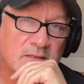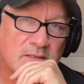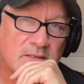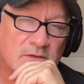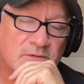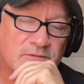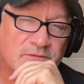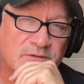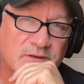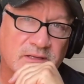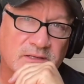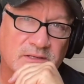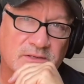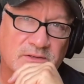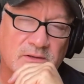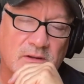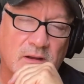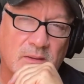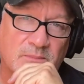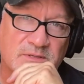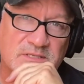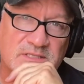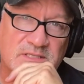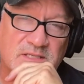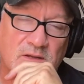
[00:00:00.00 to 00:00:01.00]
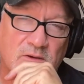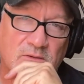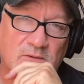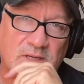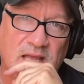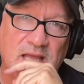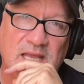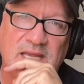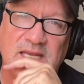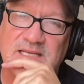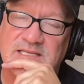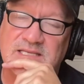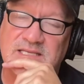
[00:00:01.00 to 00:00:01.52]
Don't forget to drop us a note
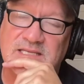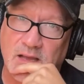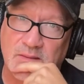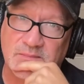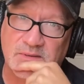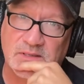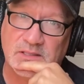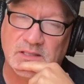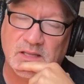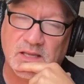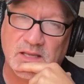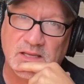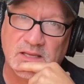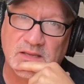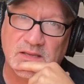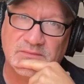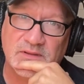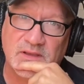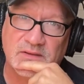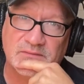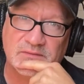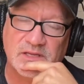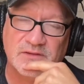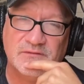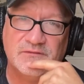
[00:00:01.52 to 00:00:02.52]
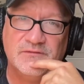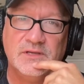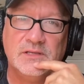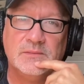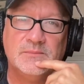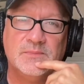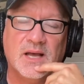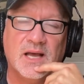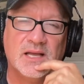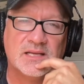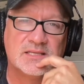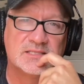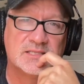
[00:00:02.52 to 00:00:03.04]
anytime you like. If you have any
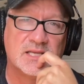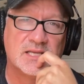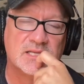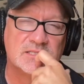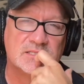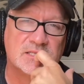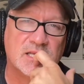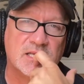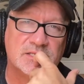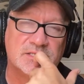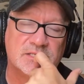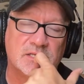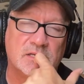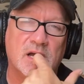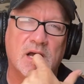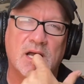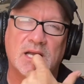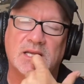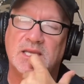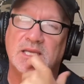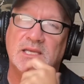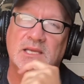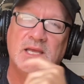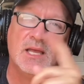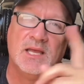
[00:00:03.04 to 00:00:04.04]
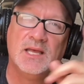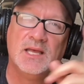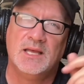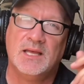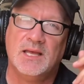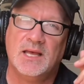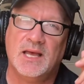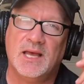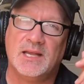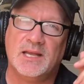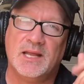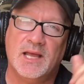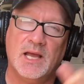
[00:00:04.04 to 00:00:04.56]
feedback,
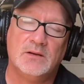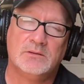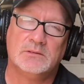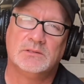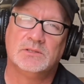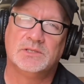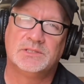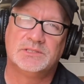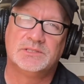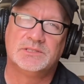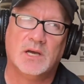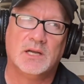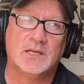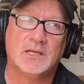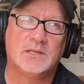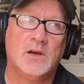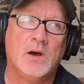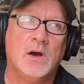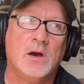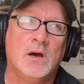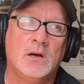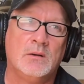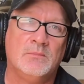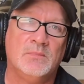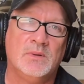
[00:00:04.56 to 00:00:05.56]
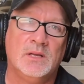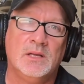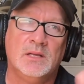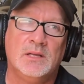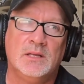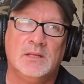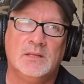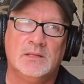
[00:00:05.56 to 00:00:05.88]
SensNationHockey@Outlook.com.